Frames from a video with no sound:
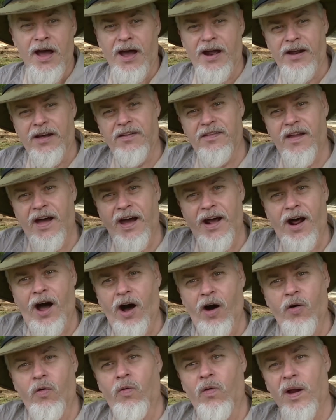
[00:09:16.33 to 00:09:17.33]
And in that
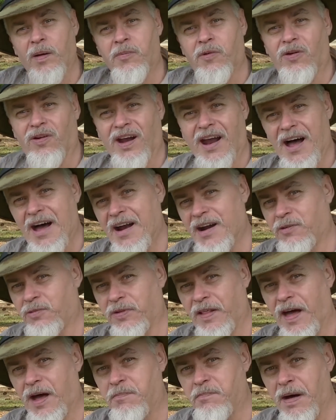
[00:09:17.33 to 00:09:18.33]
hole, I'm going to line it
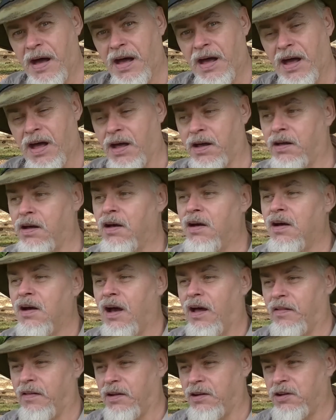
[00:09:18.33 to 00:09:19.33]
with that bag
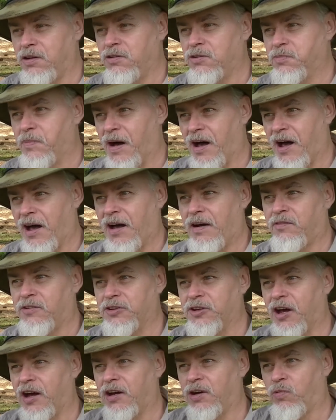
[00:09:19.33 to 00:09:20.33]
and then use my
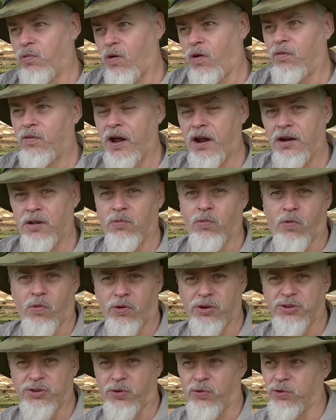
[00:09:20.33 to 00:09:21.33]
haversack to walk down to the
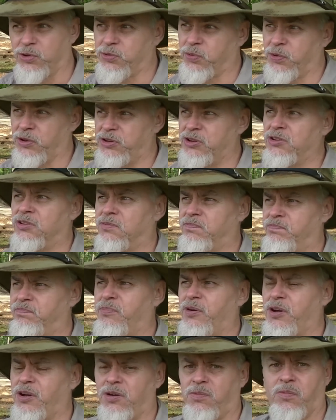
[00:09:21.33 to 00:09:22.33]
water source, which is
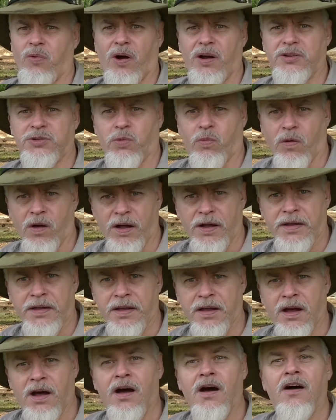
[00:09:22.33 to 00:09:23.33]
pretty good ways away,
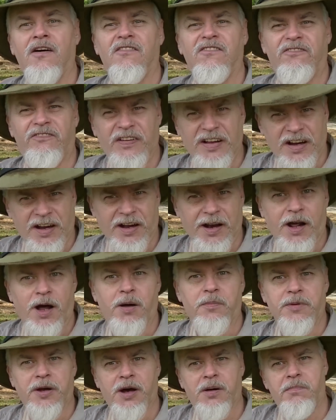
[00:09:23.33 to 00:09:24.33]
fill it
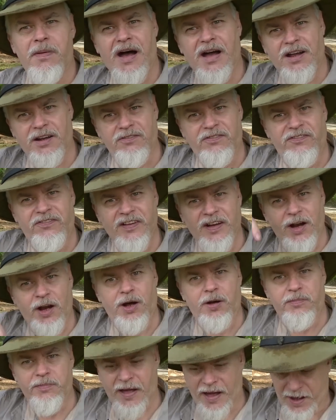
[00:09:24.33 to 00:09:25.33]
up and come back and fill
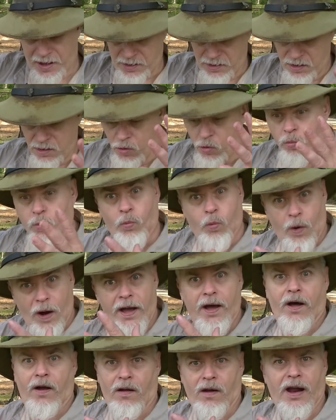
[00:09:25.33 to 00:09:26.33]
up that
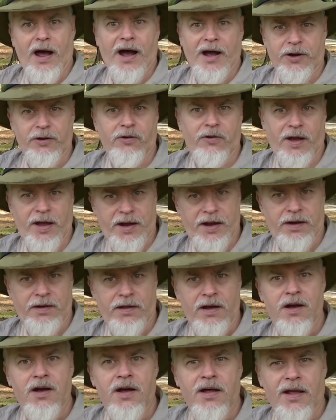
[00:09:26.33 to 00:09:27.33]
well I created,
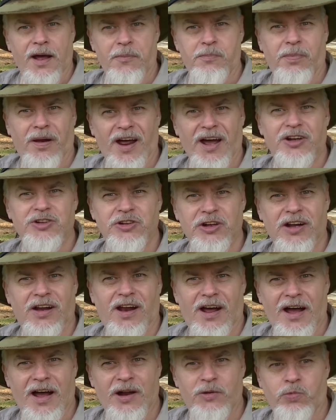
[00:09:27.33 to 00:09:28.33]
that plastic
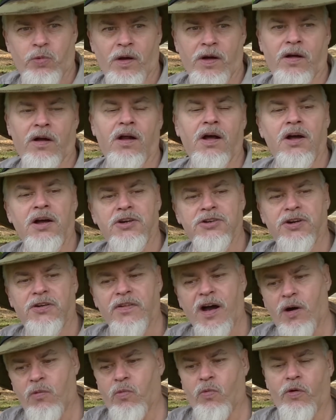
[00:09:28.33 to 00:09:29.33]
lined well. So
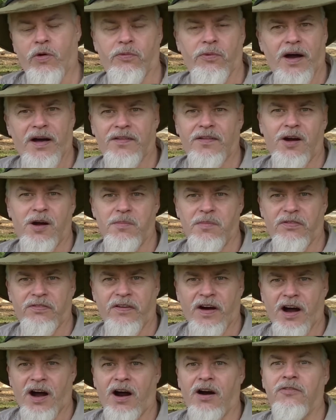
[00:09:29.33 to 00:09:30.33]
I've got water right there at my
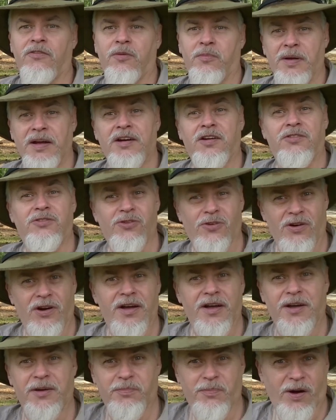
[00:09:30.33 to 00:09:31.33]
fire for me to
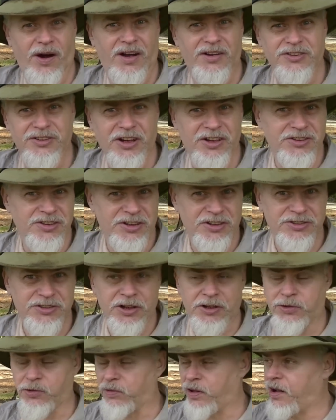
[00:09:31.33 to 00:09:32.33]
drink, process, and
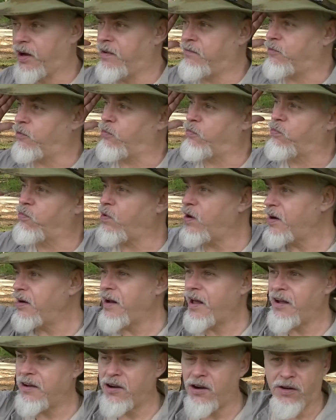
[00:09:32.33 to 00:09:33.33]
etc. Without having to run
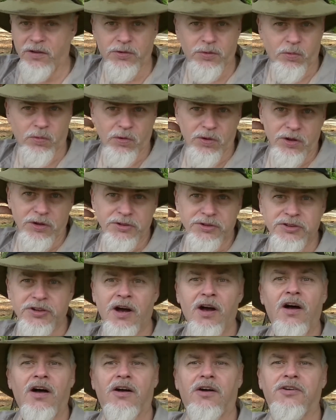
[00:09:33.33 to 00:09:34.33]
down here in the woods
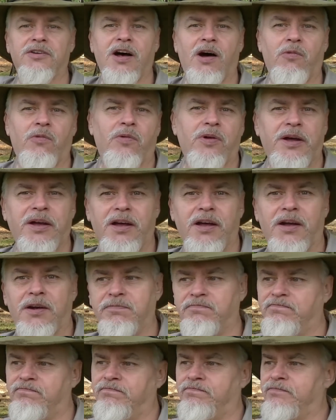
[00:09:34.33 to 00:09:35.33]
because I want to get
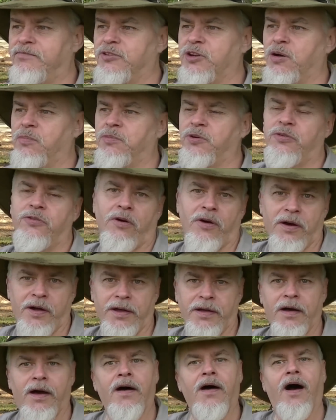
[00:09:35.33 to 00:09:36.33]
something to
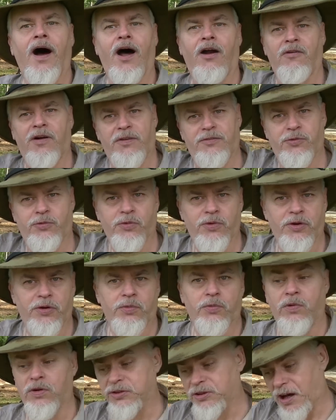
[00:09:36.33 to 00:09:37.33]
drink. I don't have to run to
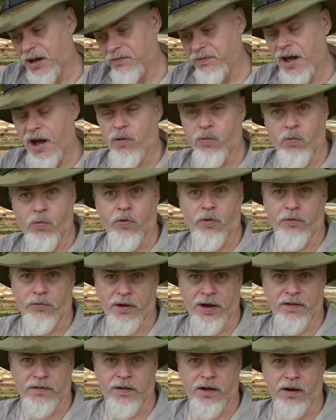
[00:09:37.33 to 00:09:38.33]
the woods. I've got water
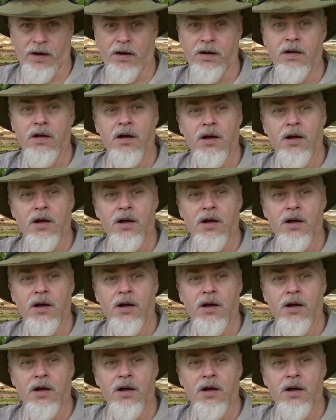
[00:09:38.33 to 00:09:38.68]
right there.